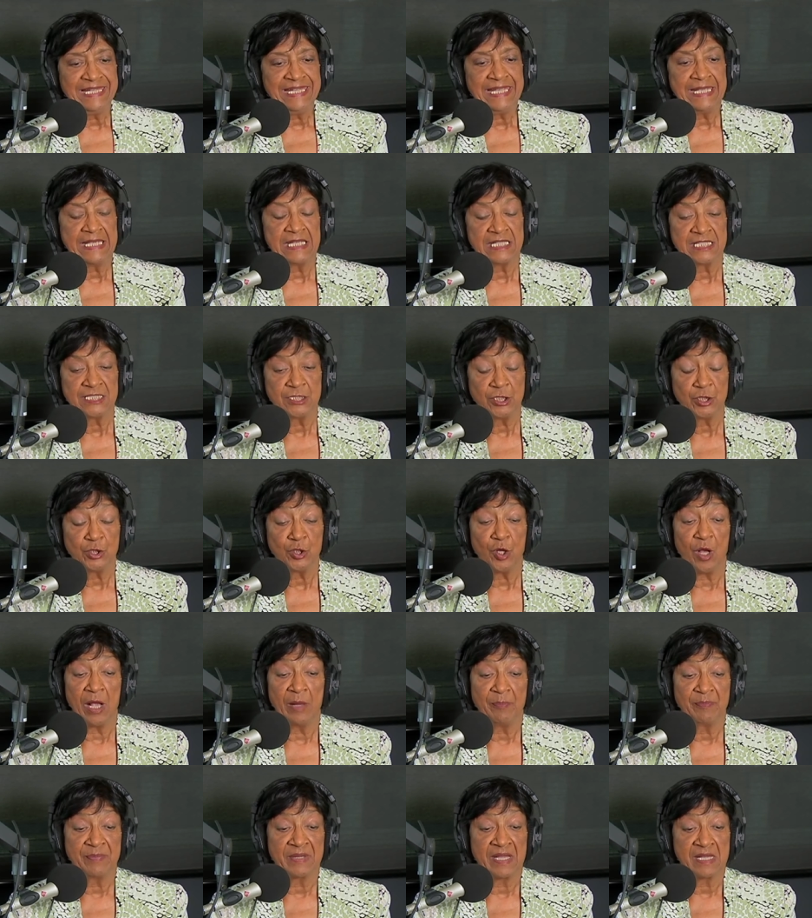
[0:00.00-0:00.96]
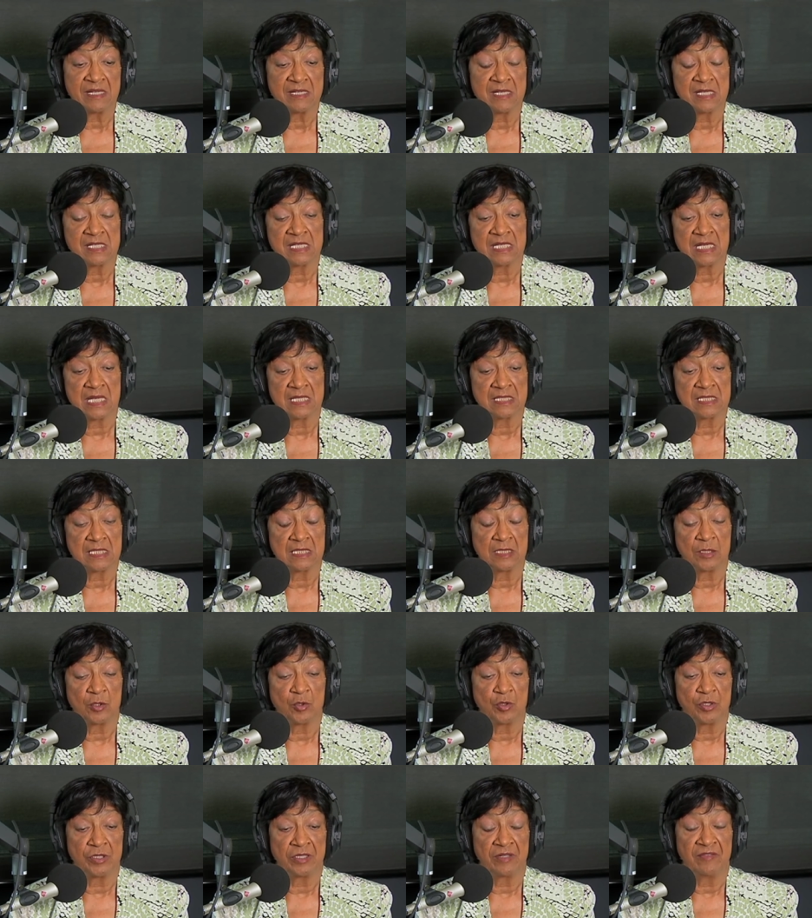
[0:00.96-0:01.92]
Yes, you know, I practiced as a
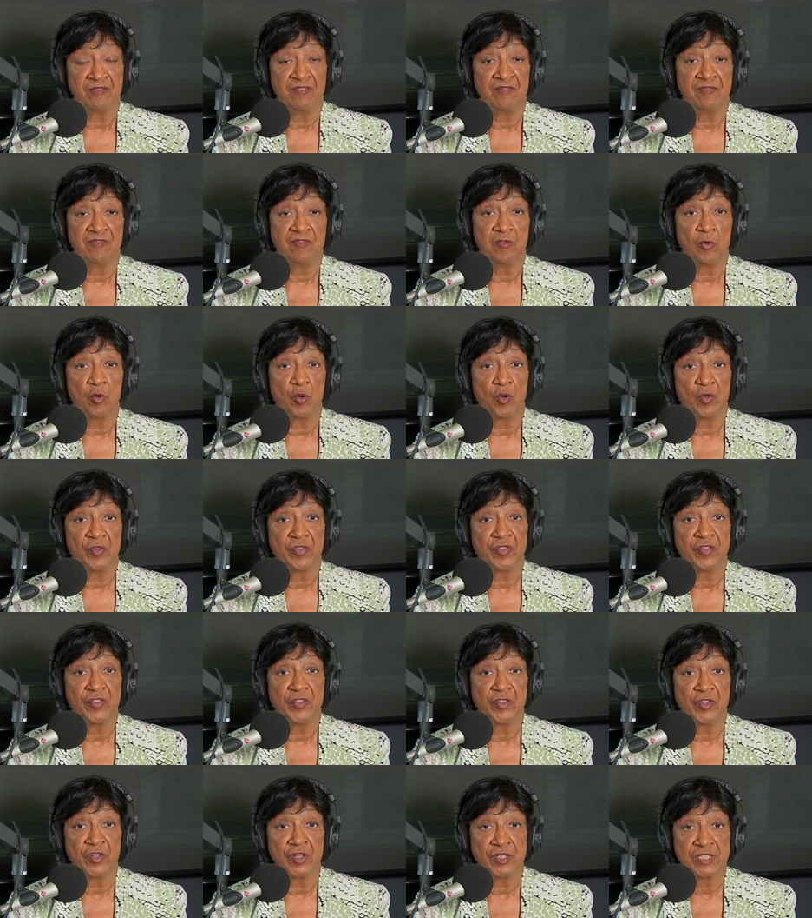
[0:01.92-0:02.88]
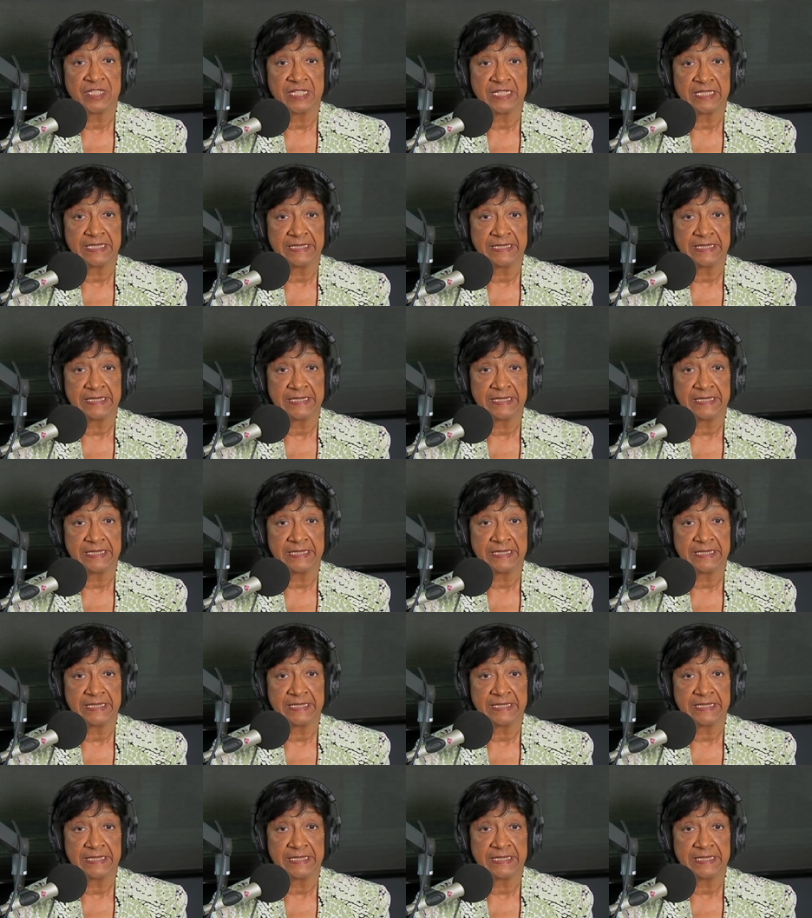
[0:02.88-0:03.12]
lawyer for 30